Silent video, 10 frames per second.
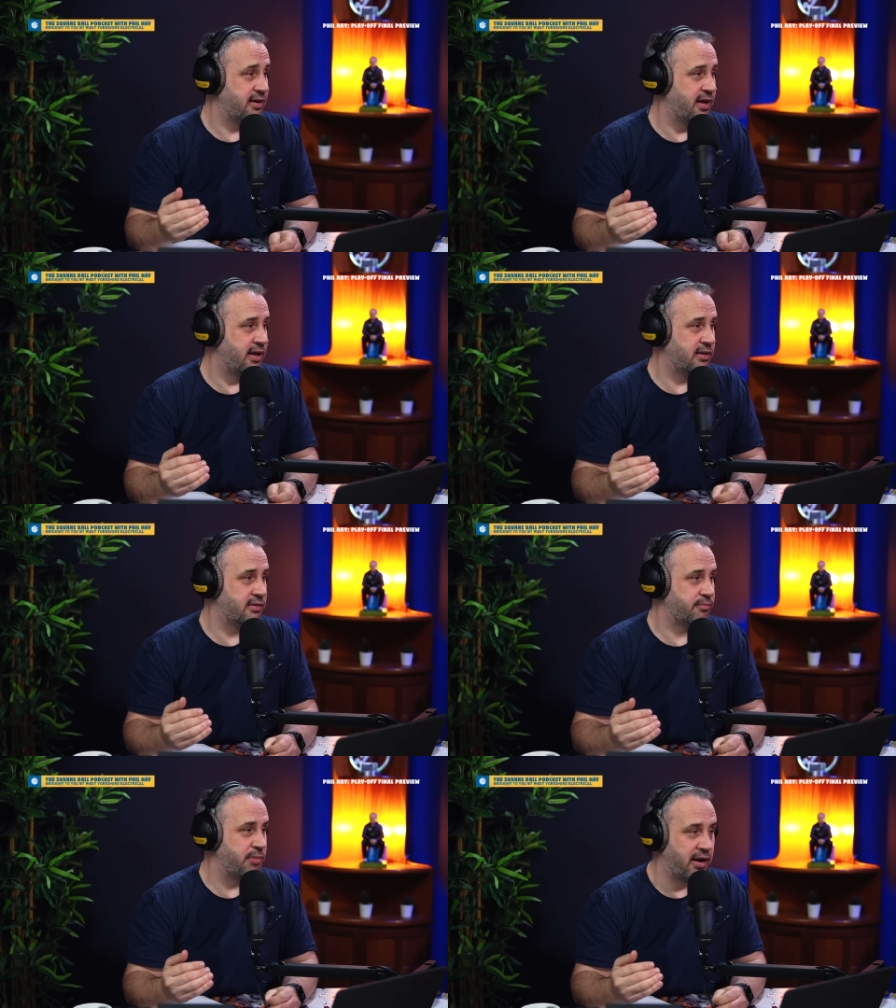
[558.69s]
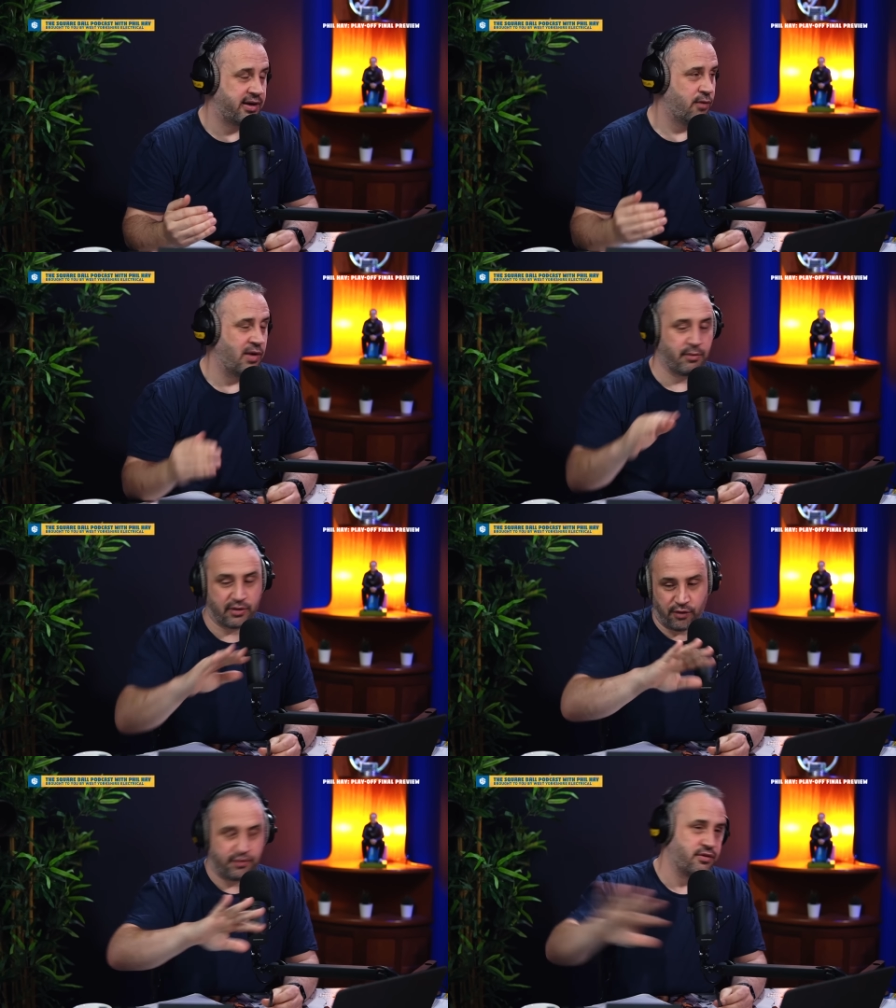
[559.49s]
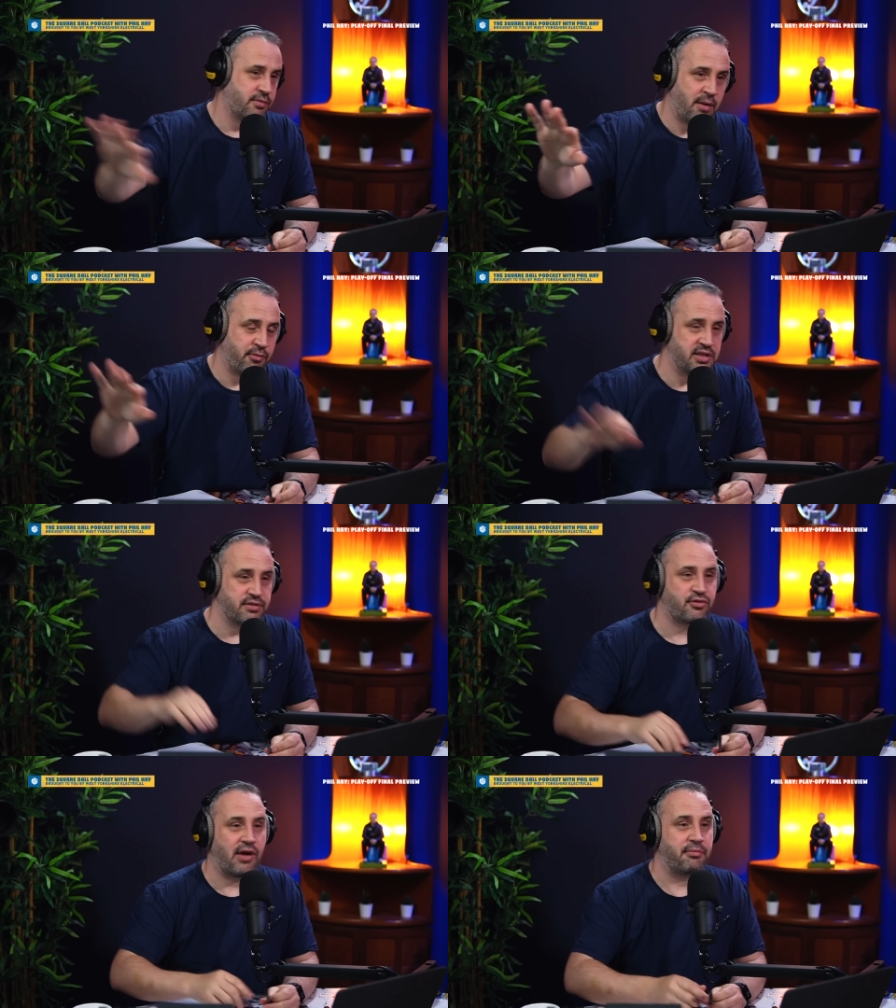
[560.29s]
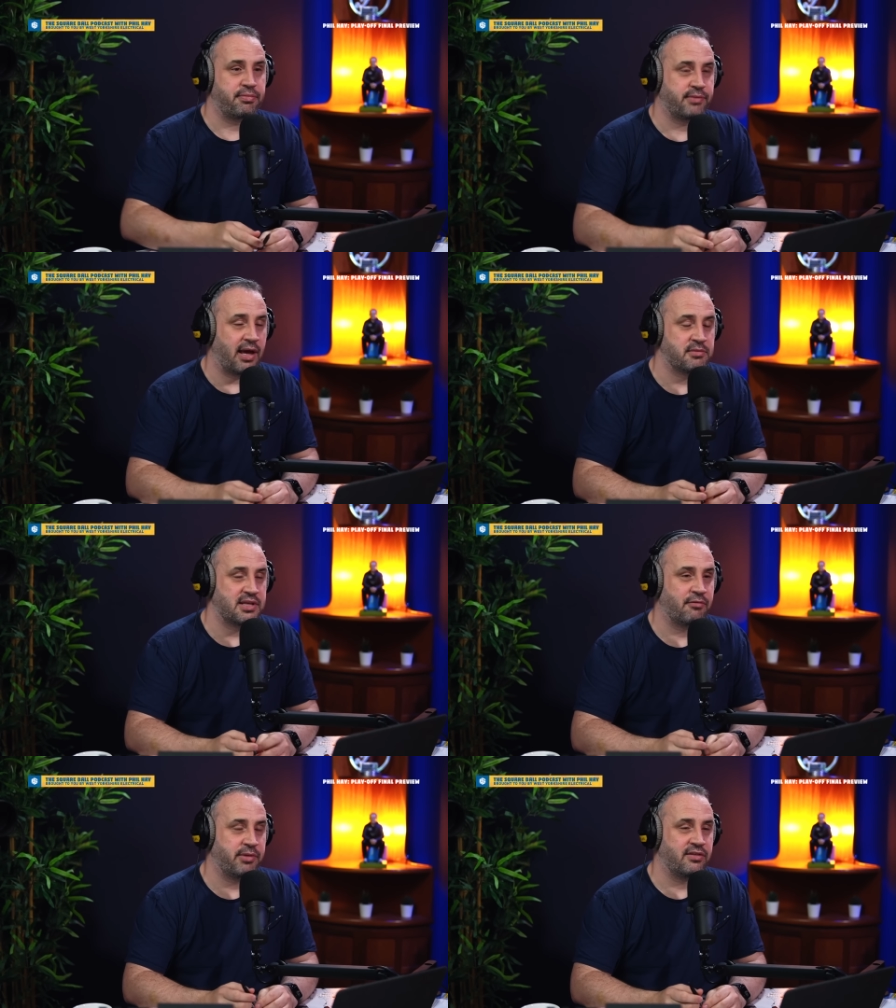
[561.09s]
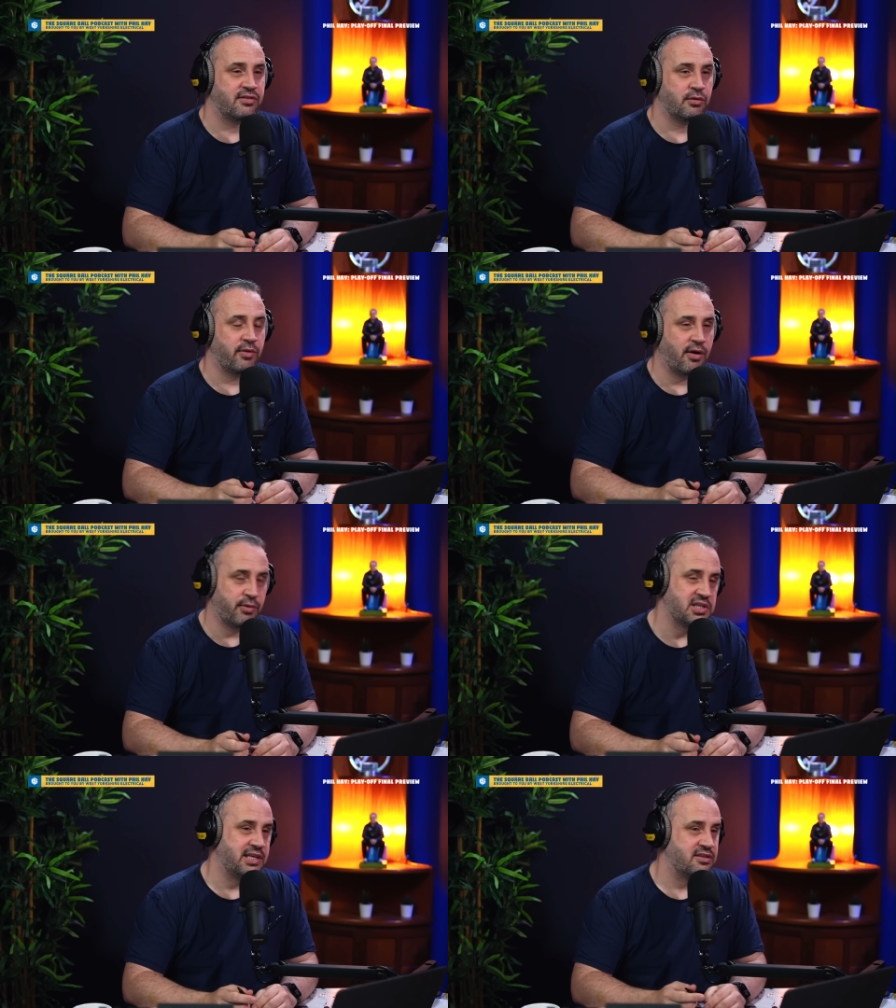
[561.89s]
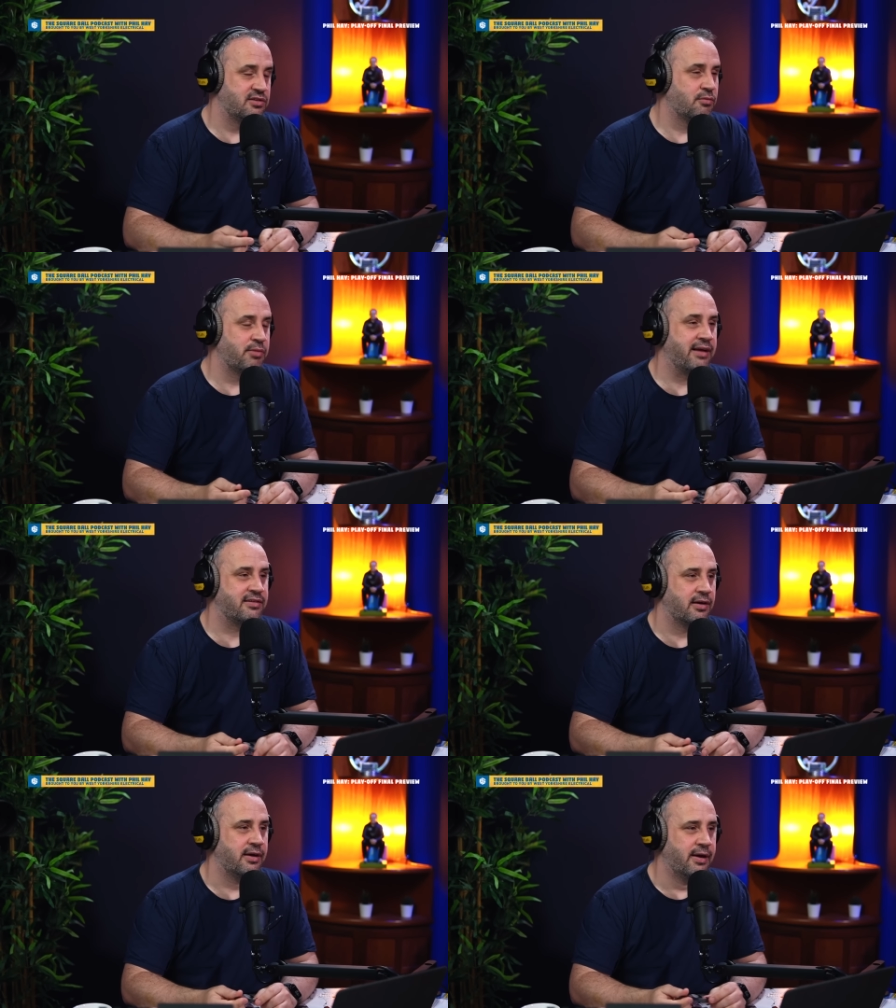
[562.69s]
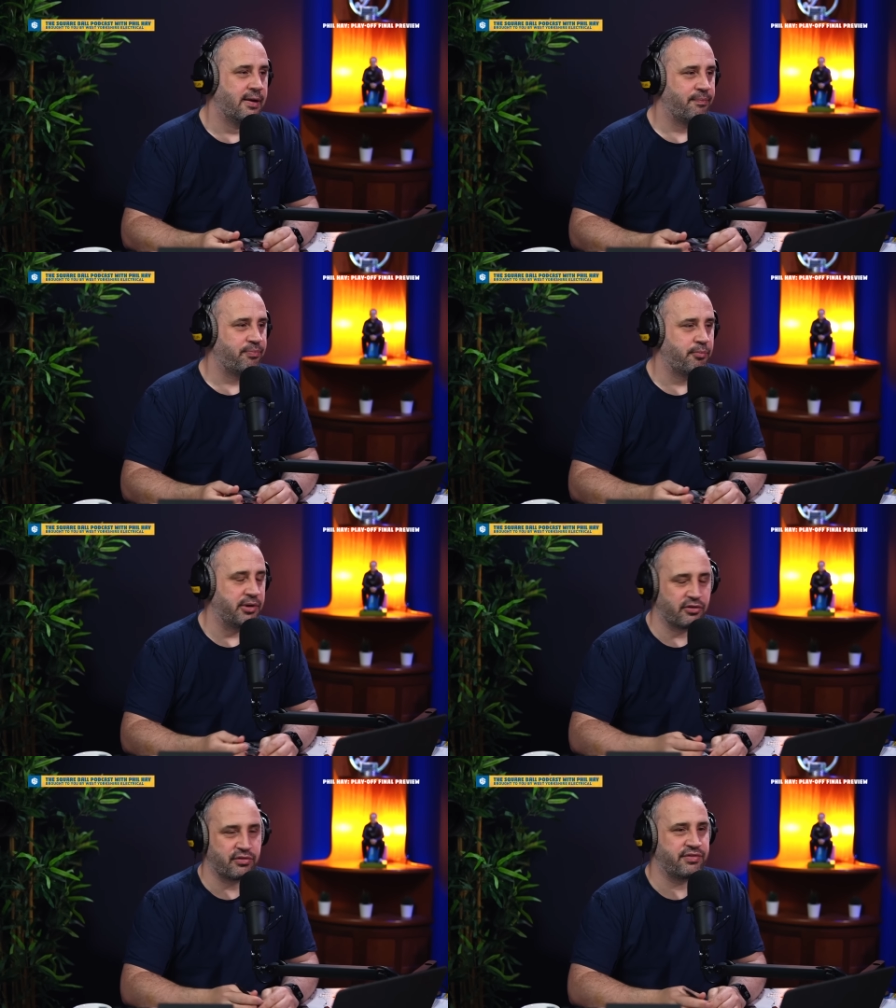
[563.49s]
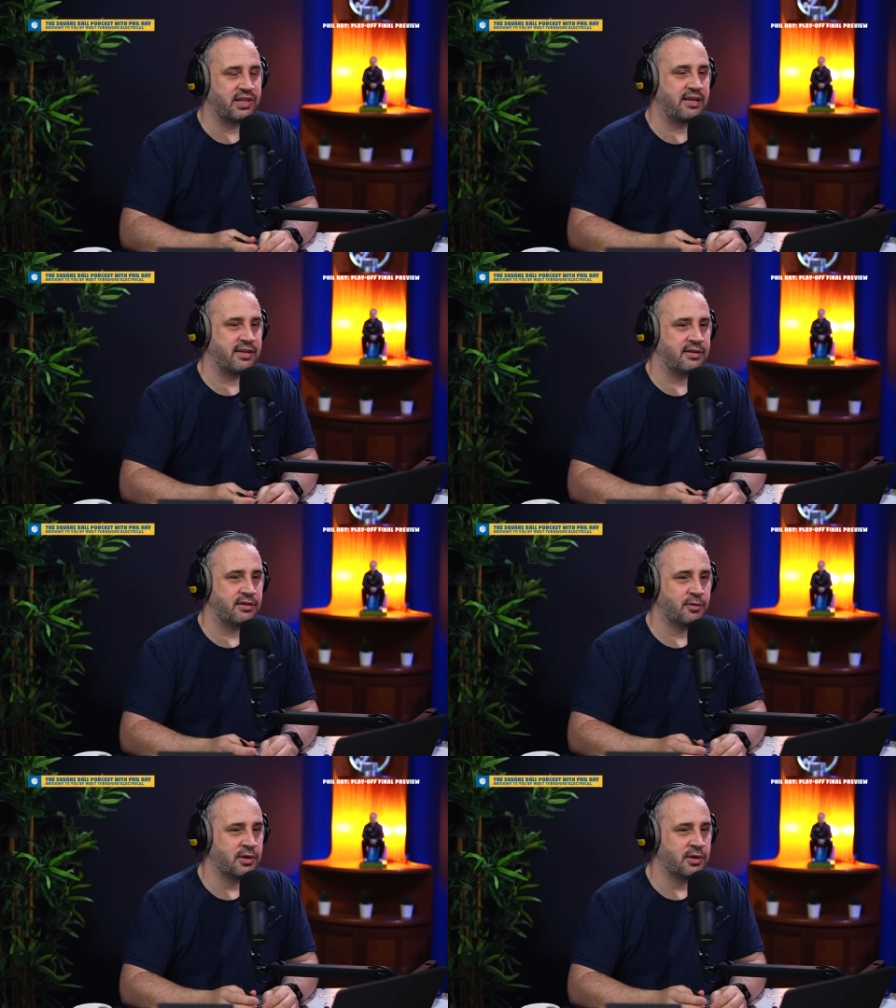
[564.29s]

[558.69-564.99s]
and I'll park it away with all the other memories of crap games that I've been to where I wish Leeds had done better but it doesn't feel like the end of the